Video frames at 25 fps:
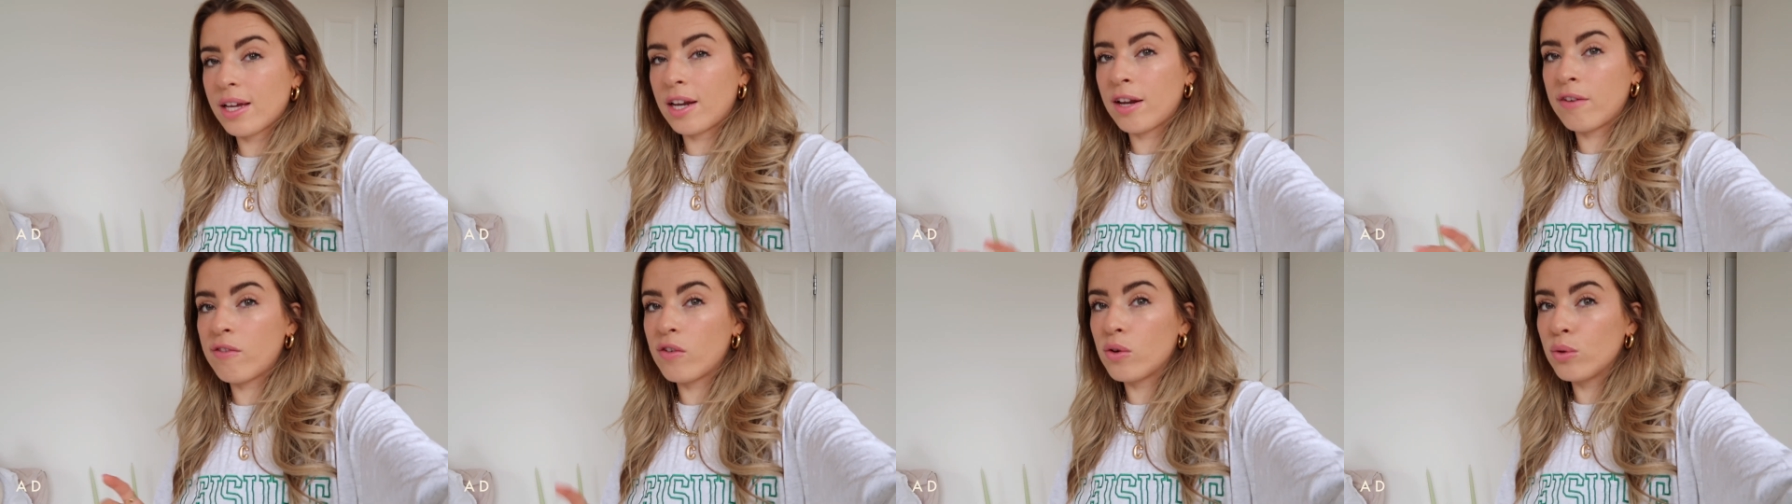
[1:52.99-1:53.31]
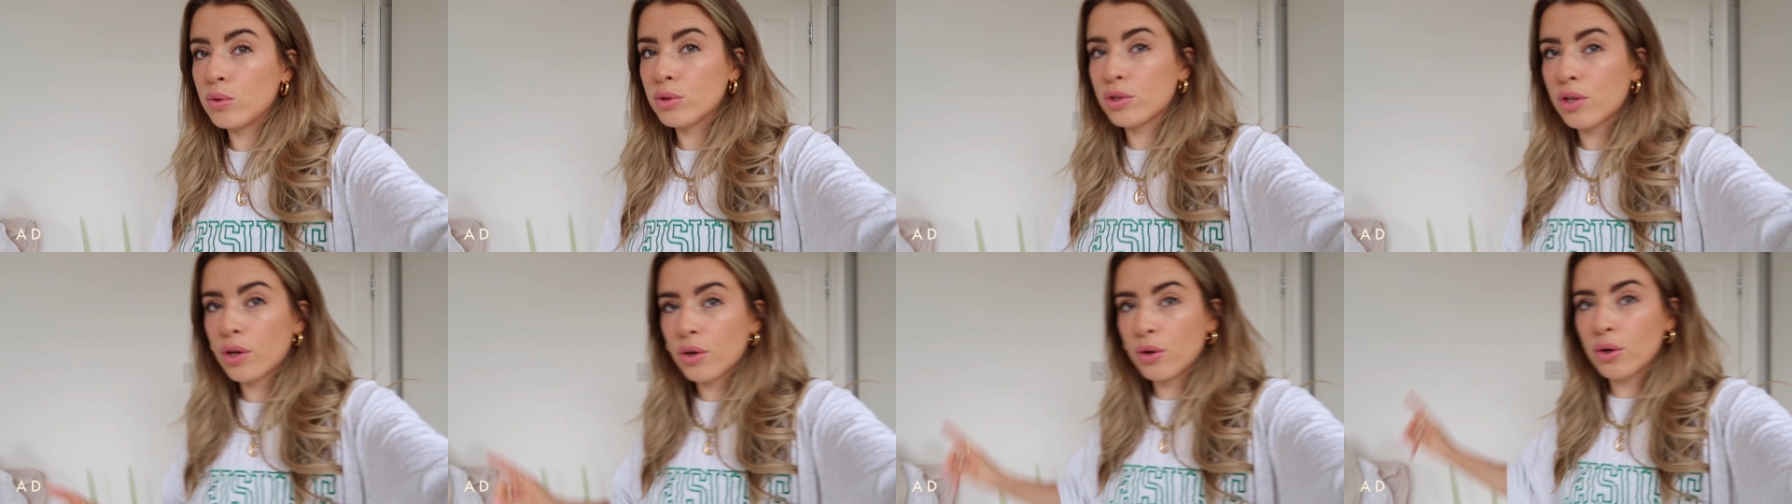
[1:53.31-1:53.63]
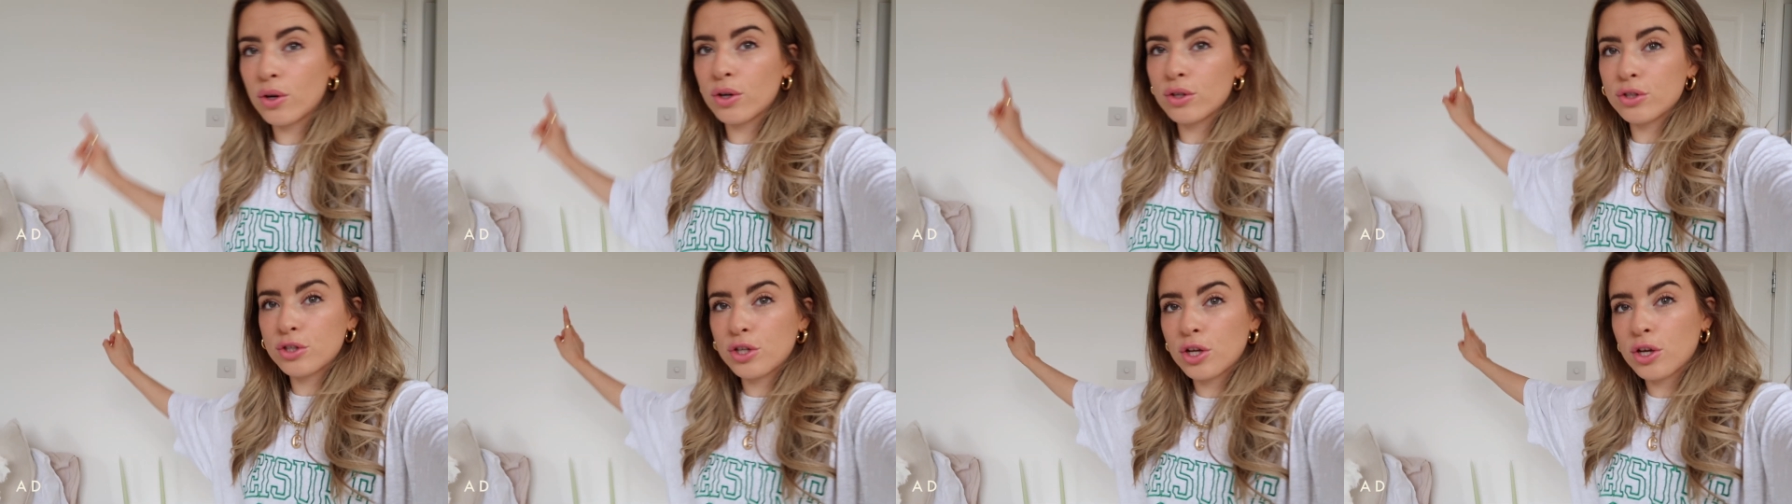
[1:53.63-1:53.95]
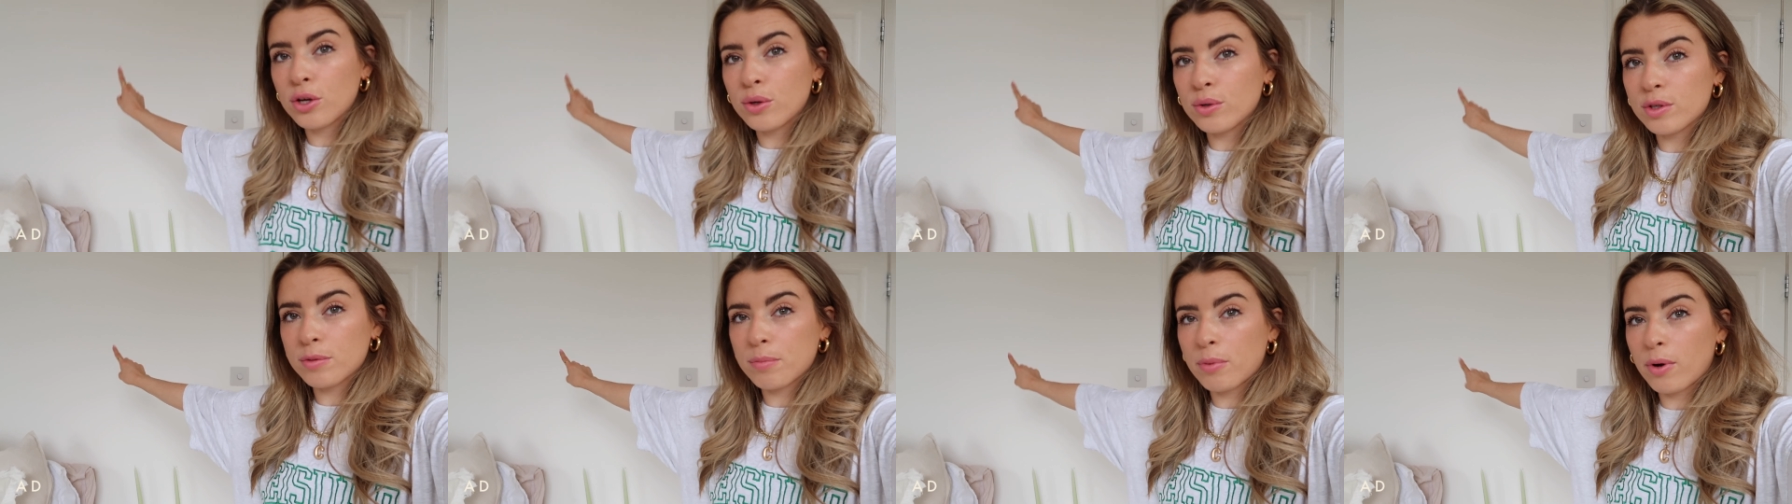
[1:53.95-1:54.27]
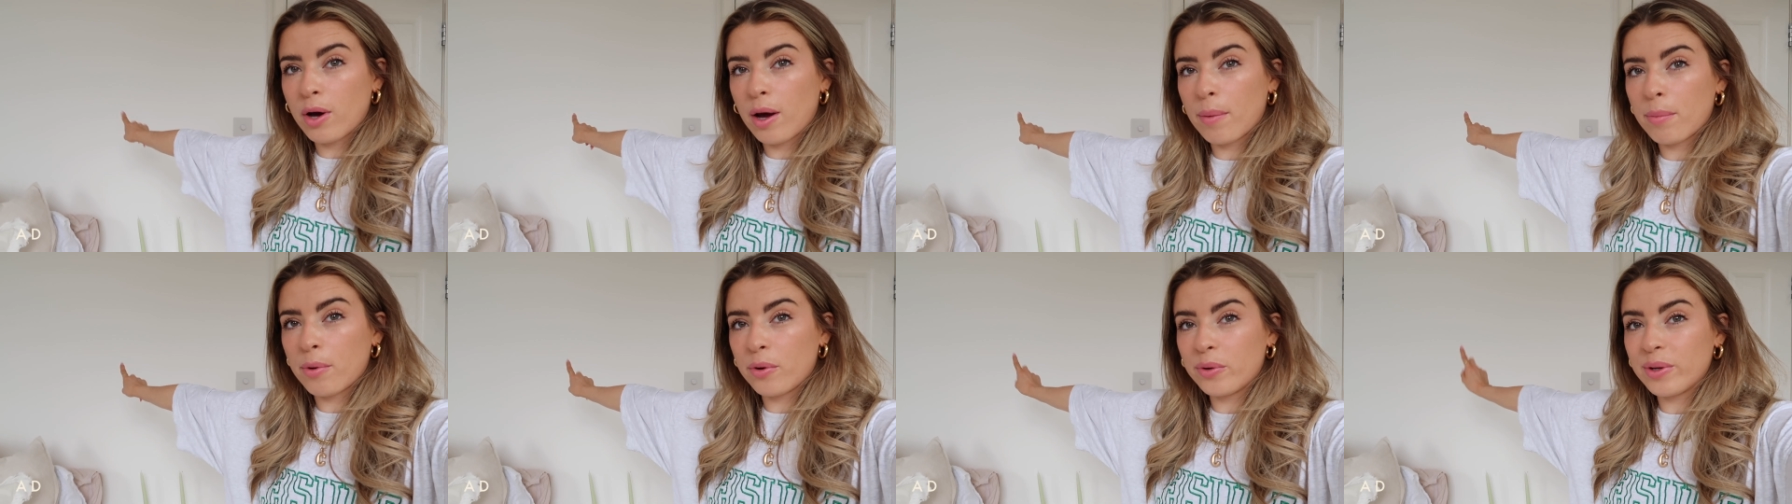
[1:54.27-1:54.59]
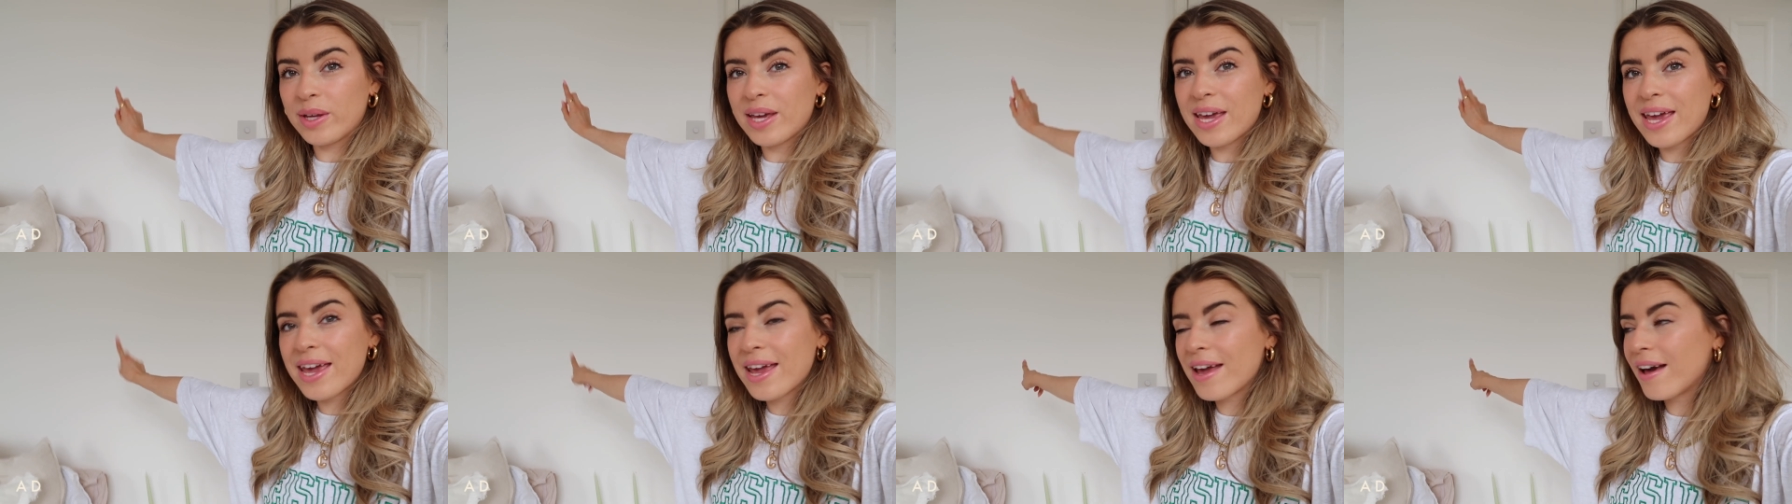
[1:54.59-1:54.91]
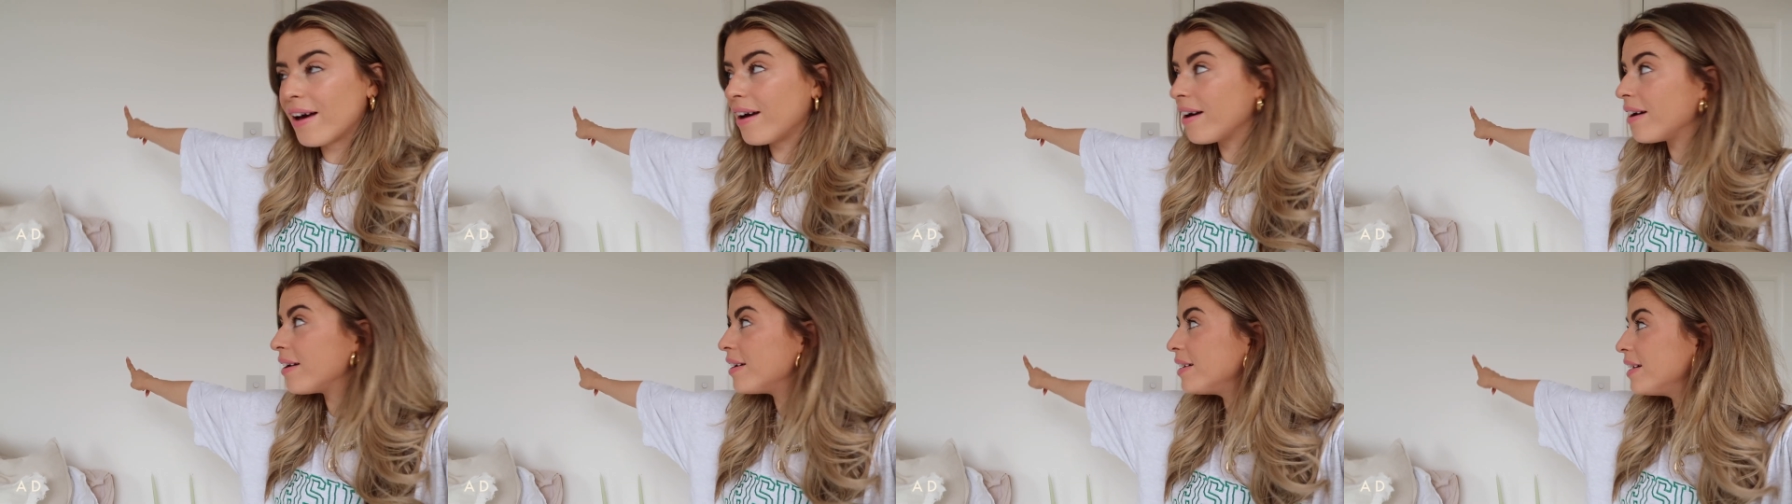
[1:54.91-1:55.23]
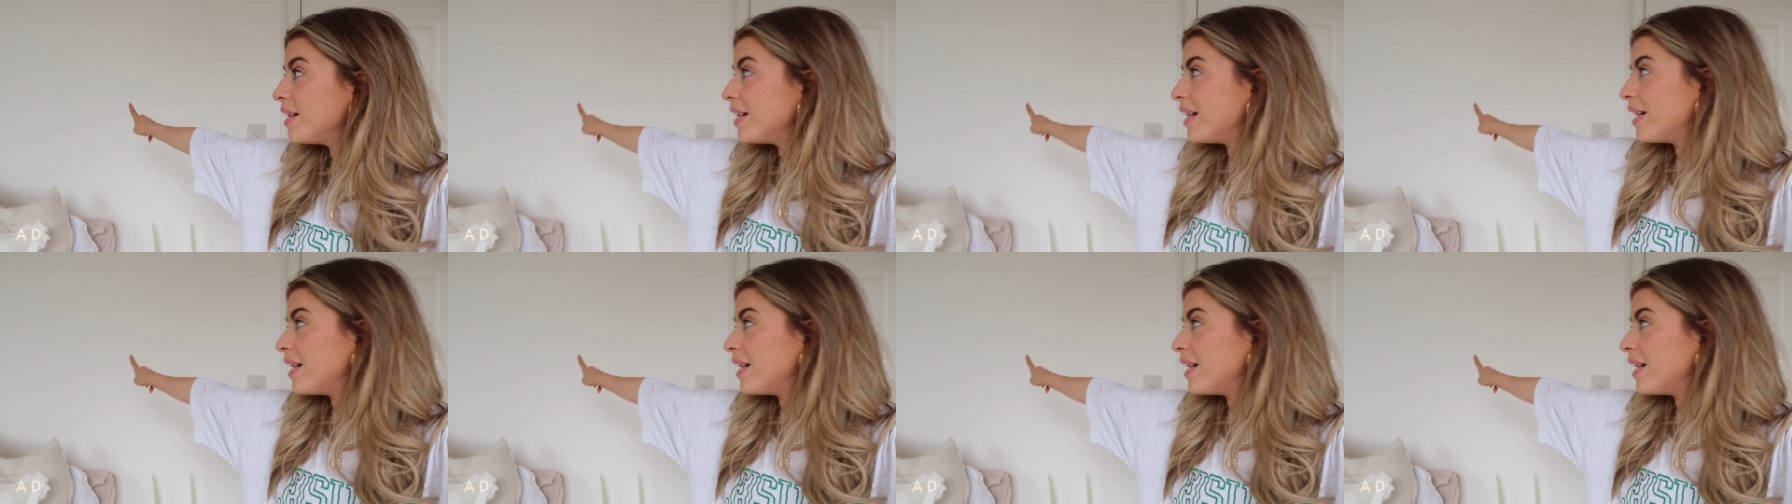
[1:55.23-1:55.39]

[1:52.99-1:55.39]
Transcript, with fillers: and I've also got two to put up on here,